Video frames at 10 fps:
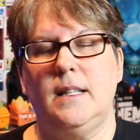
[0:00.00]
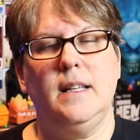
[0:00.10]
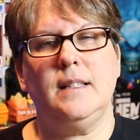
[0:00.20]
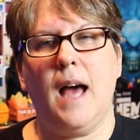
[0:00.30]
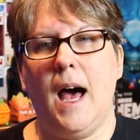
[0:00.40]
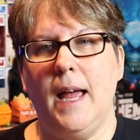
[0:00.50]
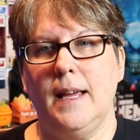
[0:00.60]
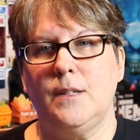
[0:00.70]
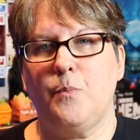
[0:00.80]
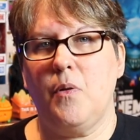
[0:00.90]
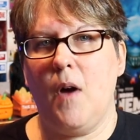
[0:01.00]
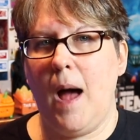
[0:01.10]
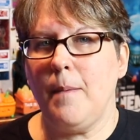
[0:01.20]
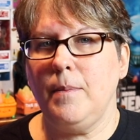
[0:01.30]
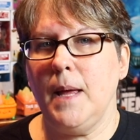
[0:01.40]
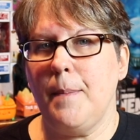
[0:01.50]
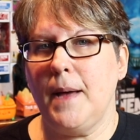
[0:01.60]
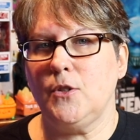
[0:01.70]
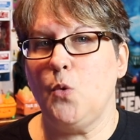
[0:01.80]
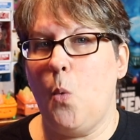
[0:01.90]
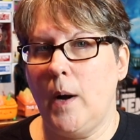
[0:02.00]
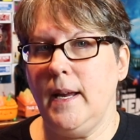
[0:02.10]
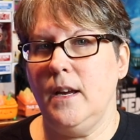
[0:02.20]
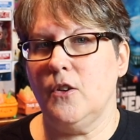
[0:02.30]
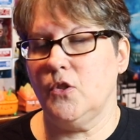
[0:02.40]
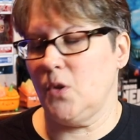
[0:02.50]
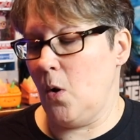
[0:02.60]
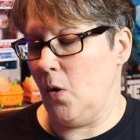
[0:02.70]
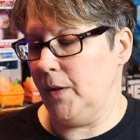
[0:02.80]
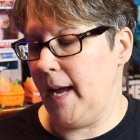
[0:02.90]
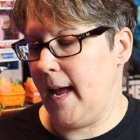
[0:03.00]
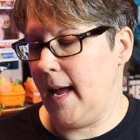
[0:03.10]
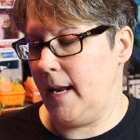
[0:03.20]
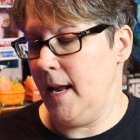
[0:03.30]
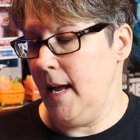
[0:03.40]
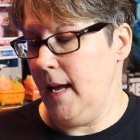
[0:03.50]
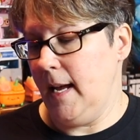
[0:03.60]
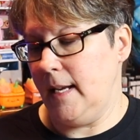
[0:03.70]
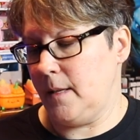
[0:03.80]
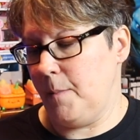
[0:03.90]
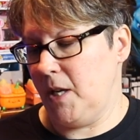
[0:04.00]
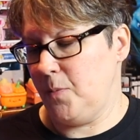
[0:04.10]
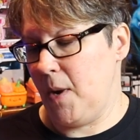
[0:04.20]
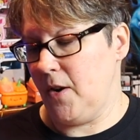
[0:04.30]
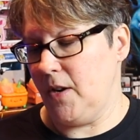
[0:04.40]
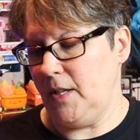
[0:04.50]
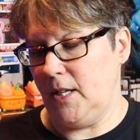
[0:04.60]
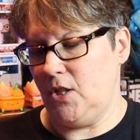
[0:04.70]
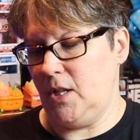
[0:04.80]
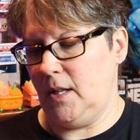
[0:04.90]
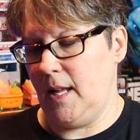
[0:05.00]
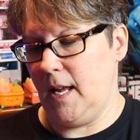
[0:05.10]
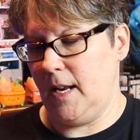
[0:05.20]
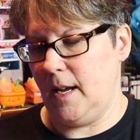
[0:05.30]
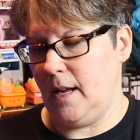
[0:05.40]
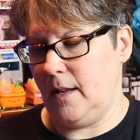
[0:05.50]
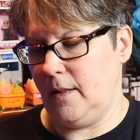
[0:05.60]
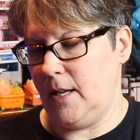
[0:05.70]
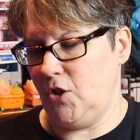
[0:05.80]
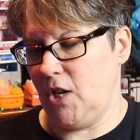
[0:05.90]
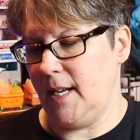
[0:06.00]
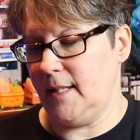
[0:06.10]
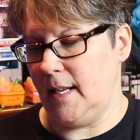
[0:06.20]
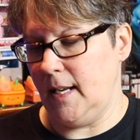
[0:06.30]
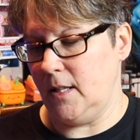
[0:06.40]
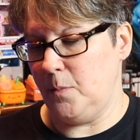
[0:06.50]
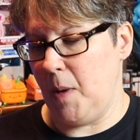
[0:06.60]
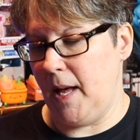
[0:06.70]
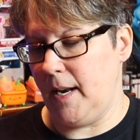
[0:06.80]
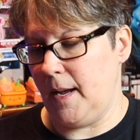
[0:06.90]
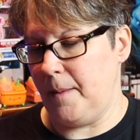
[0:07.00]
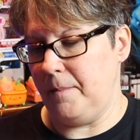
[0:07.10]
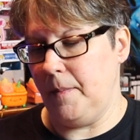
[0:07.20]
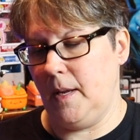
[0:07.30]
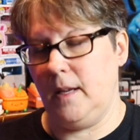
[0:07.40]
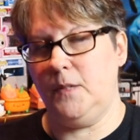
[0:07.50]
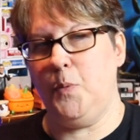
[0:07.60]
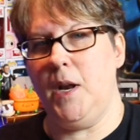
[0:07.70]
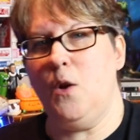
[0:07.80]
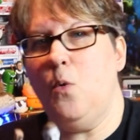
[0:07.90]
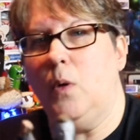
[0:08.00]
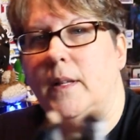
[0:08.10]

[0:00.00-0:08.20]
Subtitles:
This guy is probably about 20 years old and he's in much better condition than Jason is, but it's pretty cool.